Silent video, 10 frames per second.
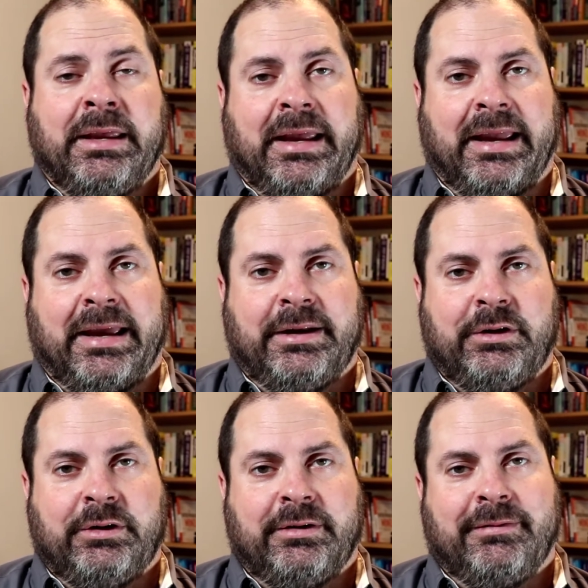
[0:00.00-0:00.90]

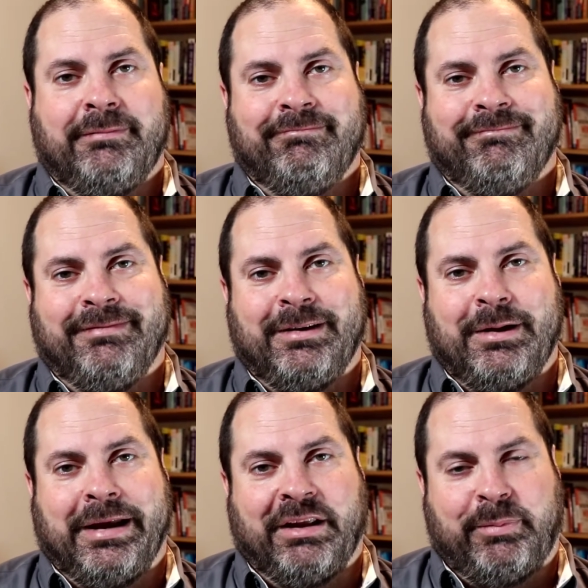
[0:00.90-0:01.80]
And
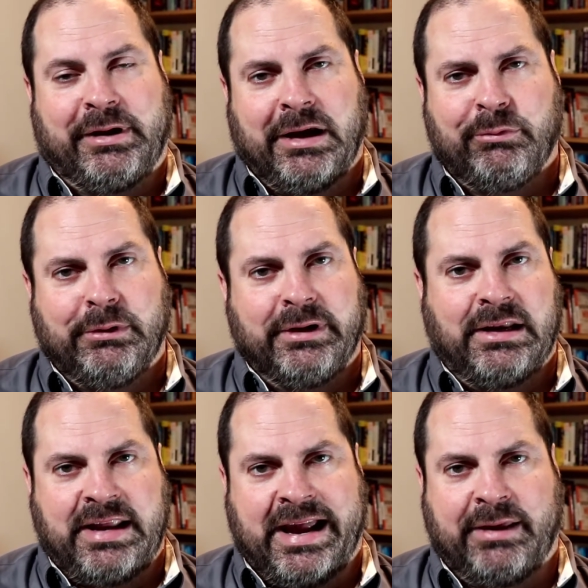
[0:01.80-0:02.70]
it's because we look
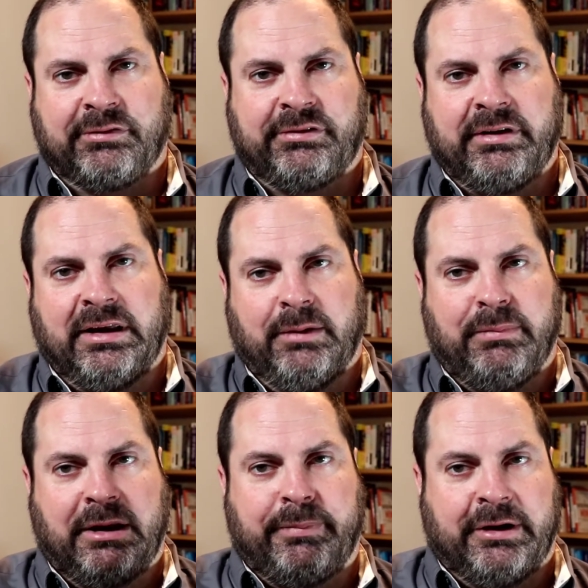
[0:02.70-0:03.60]
at tasks in
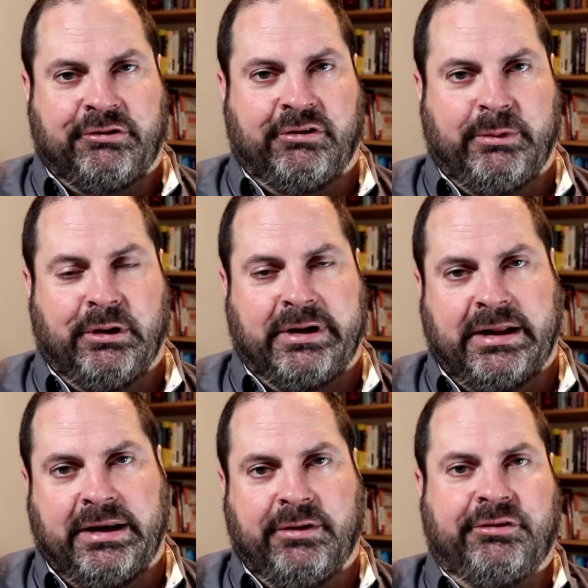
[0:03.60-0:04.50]
big pictures. We look
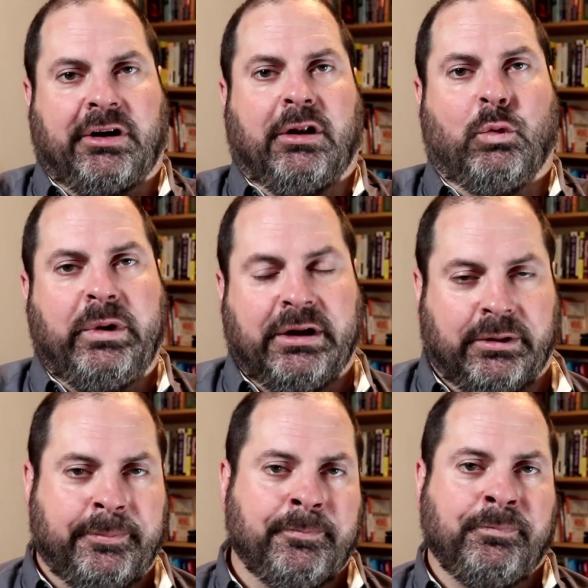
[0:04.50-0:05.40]
at install a wheel